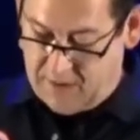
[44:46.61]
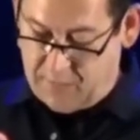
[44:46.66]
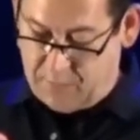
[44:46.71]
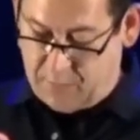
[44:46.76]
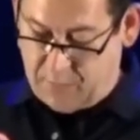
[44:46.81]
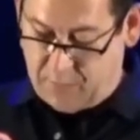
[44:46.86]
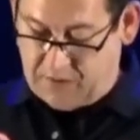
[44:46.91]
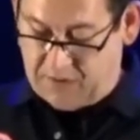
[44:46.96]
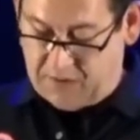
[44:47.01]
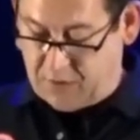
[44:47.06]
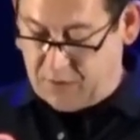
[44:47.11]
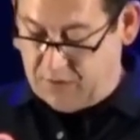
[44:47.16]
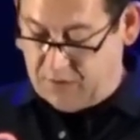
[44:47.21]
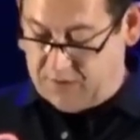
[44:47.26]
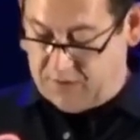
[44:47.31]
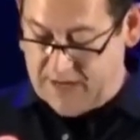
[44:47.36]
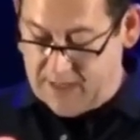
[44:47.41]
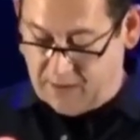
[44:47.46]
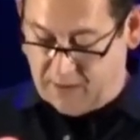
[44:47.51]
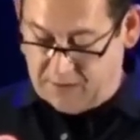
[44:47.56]
The book is
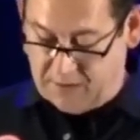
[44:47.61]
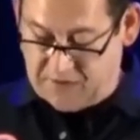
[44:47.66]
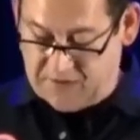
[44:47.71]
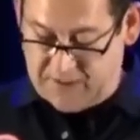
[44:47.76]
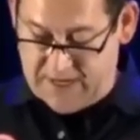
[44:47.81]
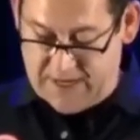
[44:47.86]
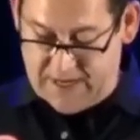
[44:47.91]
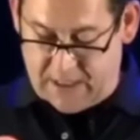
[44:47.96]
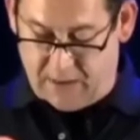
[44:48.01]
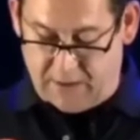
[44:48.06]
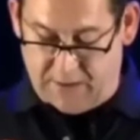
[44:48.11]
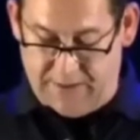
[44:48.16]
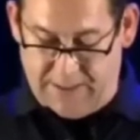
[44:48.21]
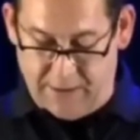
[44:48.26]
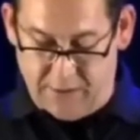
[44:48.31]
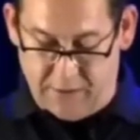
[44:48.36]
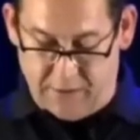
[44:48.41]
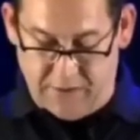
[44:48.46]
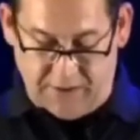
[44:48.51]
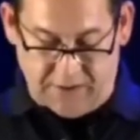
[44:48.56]
called Heller's Tale, an
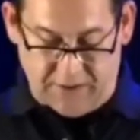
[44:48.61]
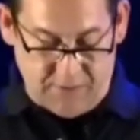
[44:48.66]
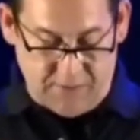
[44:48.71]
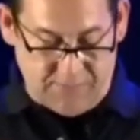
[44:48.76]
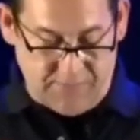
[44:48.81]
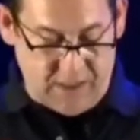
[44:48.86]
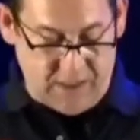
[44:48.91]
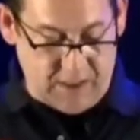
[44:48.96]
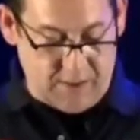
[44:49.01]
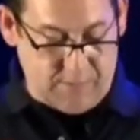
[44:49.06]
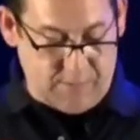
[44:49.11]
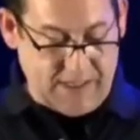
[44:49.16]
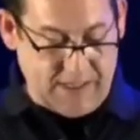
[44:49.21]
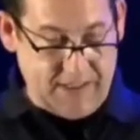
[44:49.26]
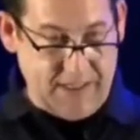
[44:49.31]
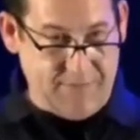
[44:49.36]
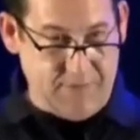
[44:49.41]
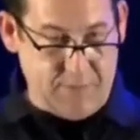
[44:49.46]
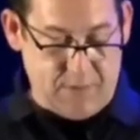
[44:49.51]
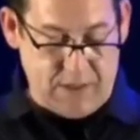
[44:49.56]
Antarctic novella by
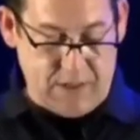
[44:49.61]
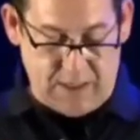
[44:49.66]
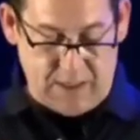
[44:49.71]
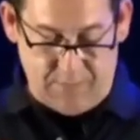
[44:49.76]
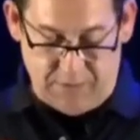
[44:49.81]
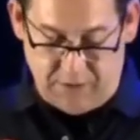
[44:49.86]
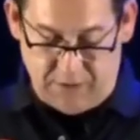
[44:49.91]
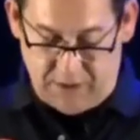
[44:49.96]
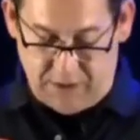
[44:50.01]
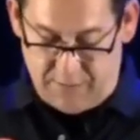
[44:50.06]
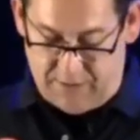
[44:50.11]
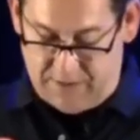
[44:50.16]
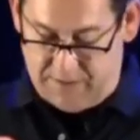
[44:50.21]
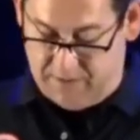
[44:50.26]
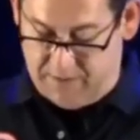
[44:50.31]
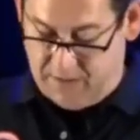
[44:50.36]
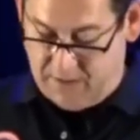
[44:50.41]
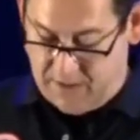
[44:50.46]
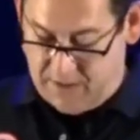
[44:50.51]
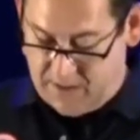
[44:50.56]
David Pablo Cohen.